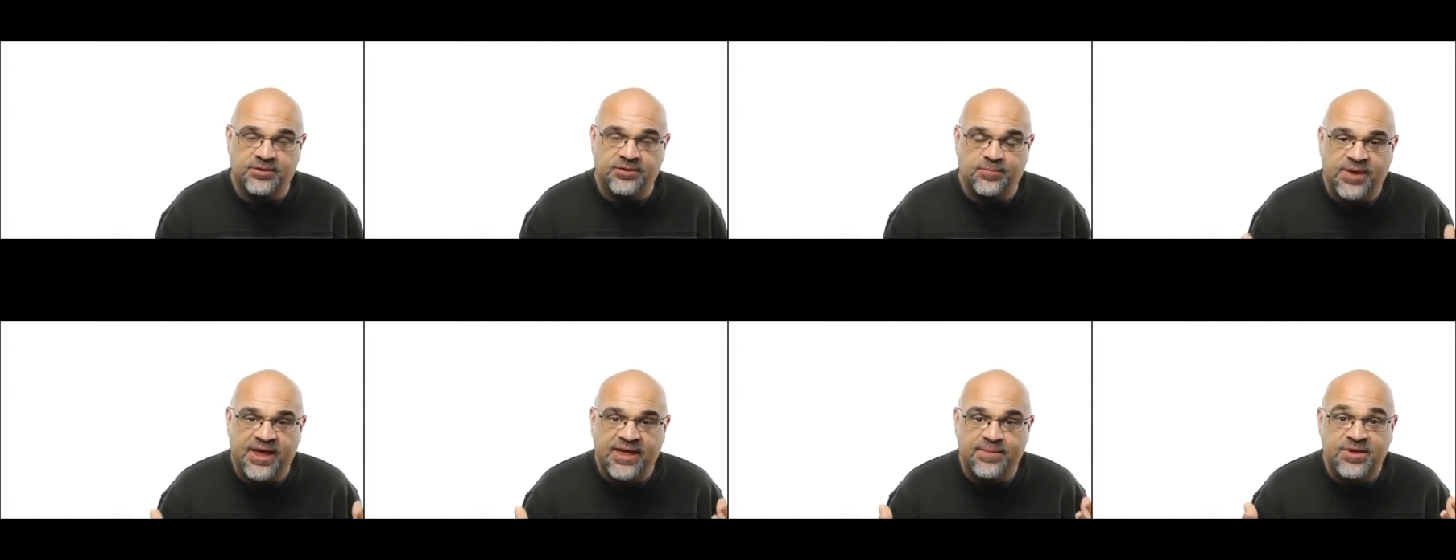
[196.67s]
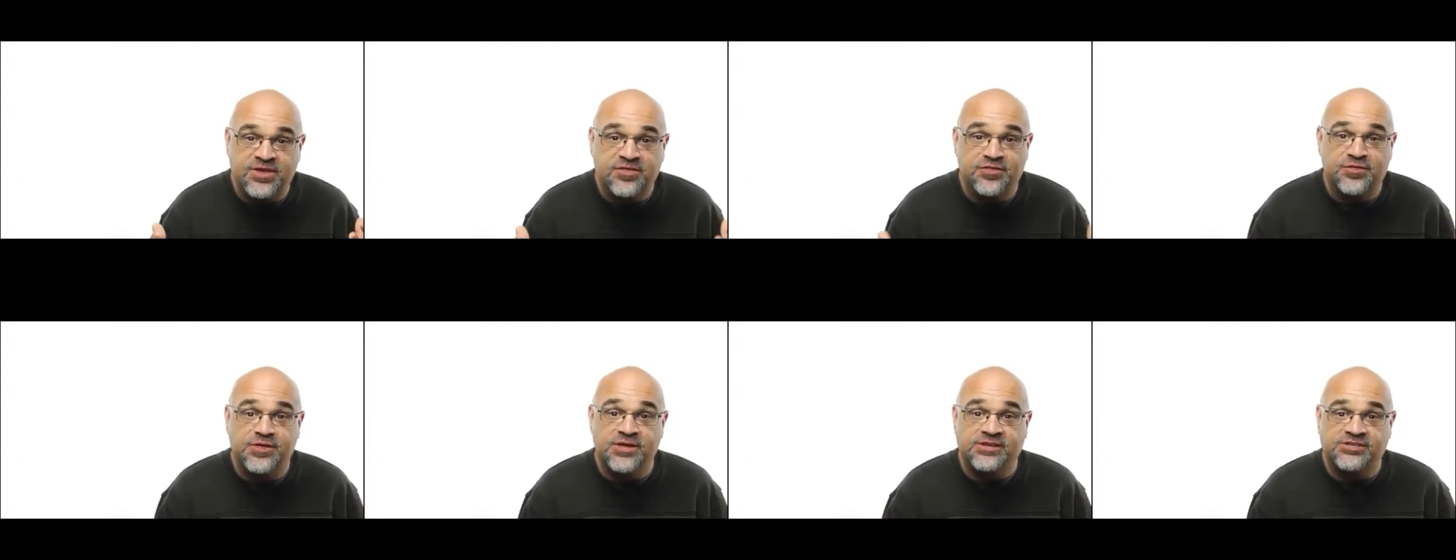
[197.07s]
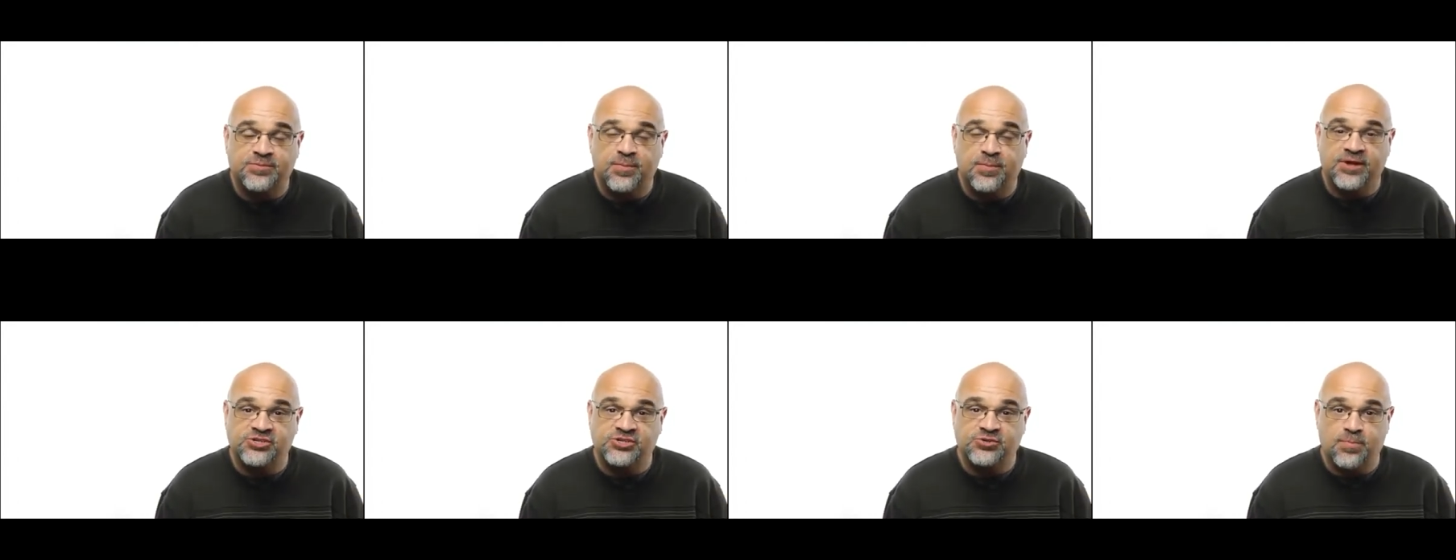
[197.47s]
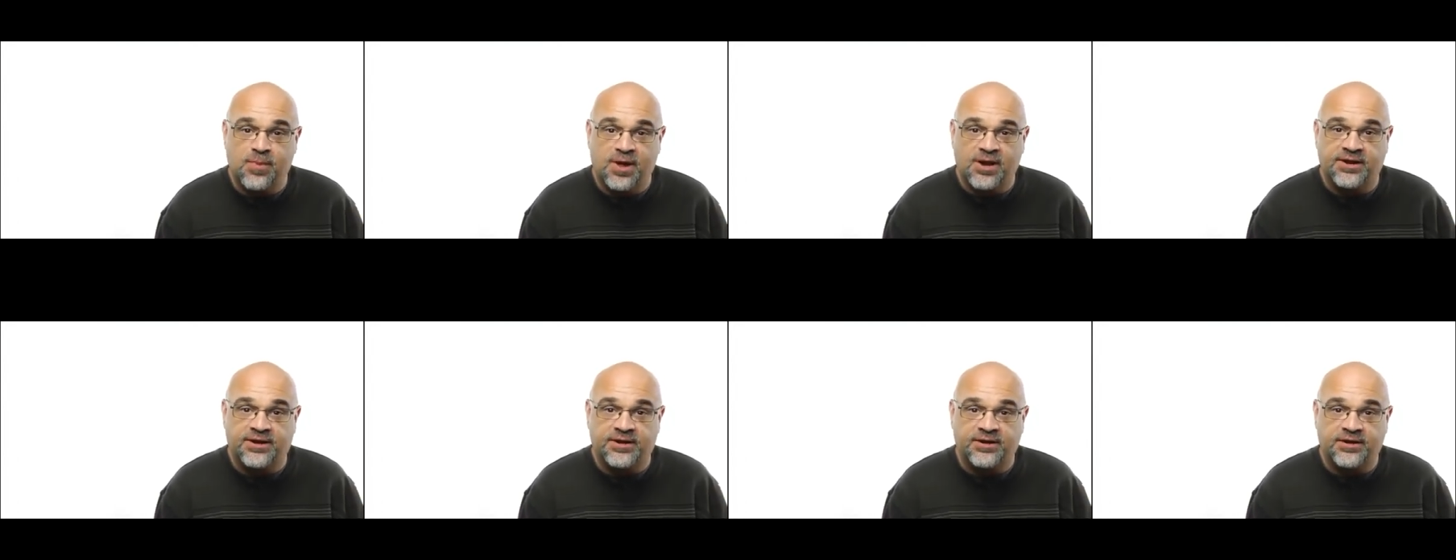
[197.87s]
to pay me this much
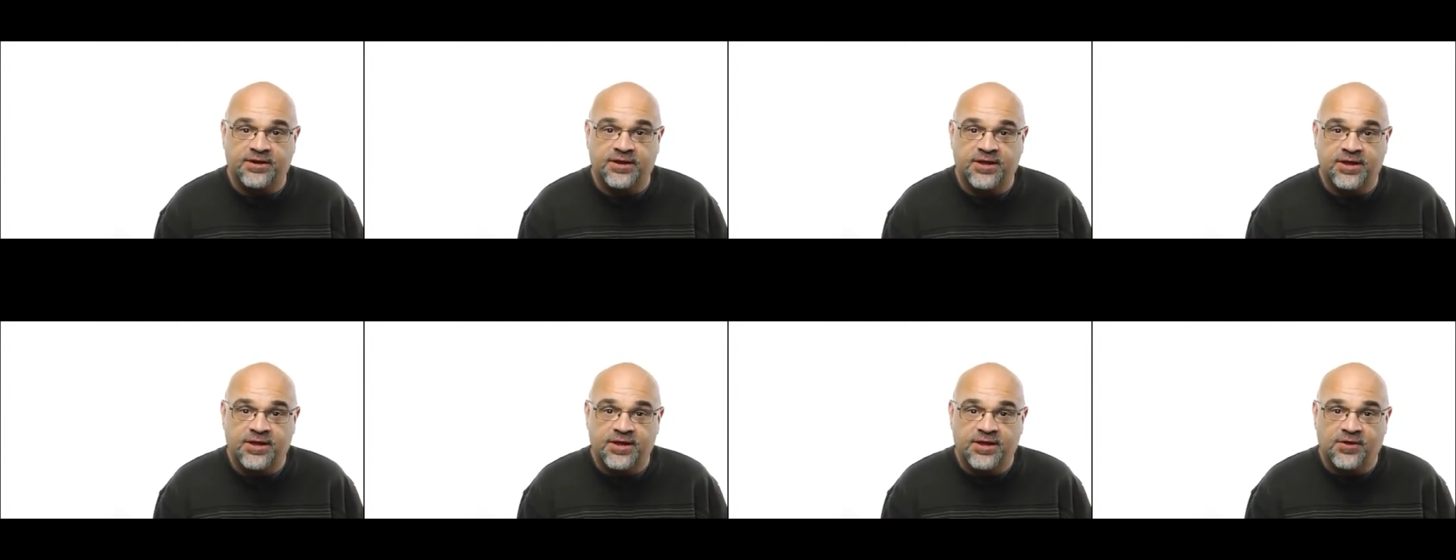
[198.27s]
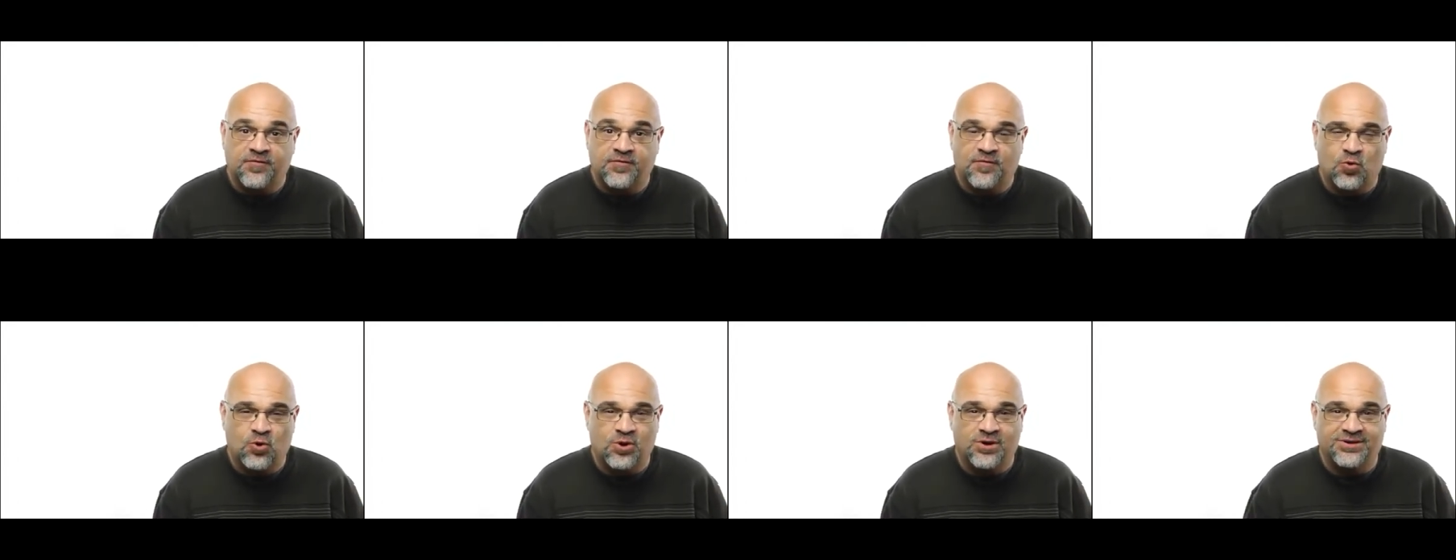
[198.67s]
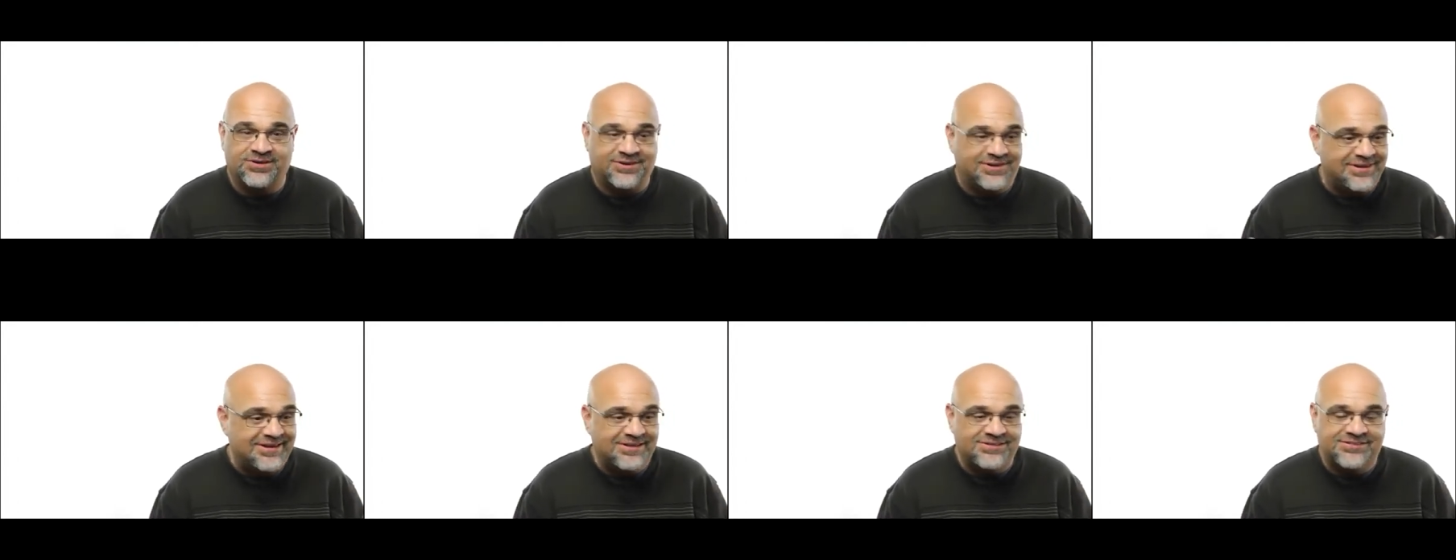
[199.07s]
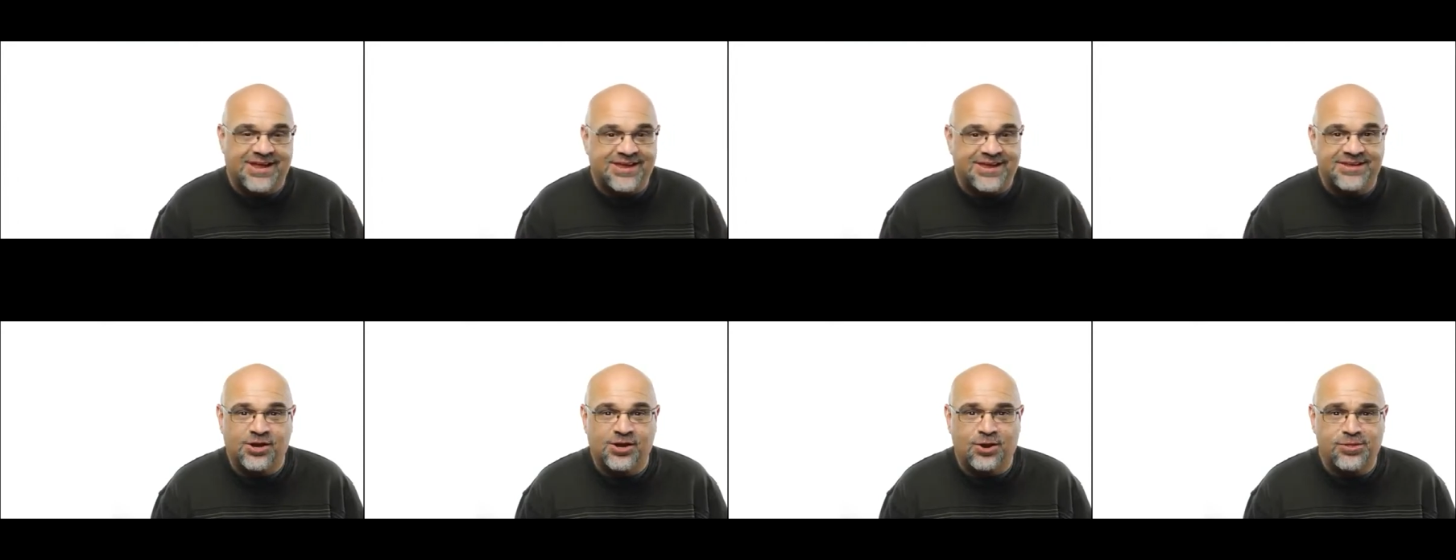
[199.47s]
money for leads
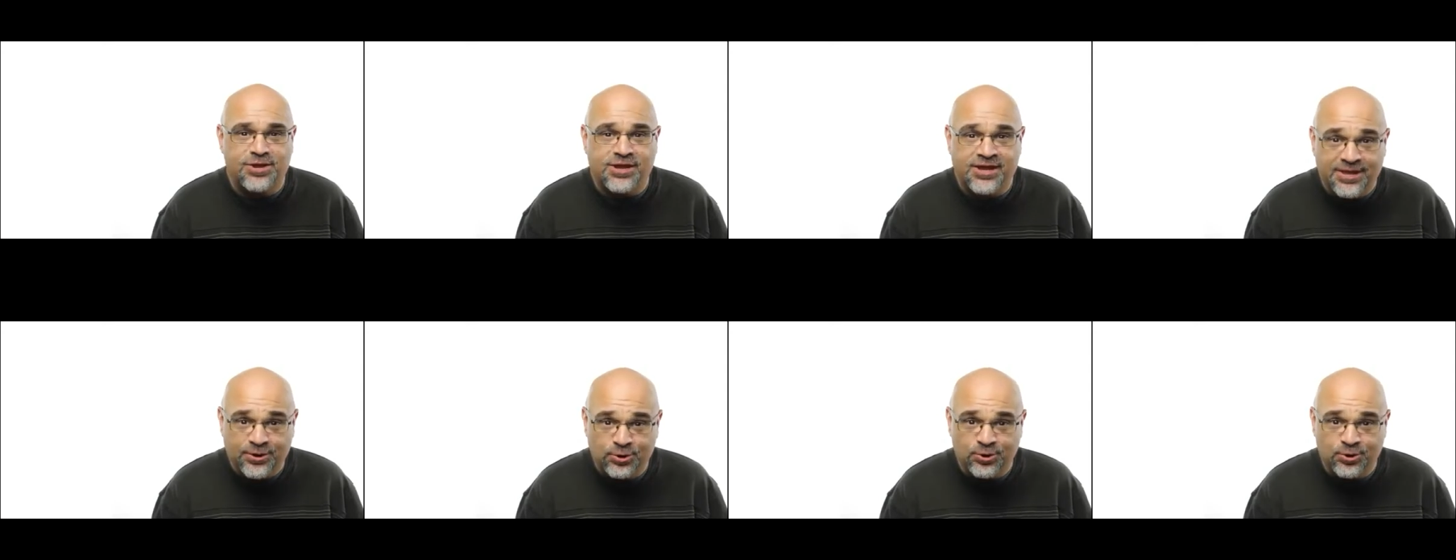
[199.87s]
I get on the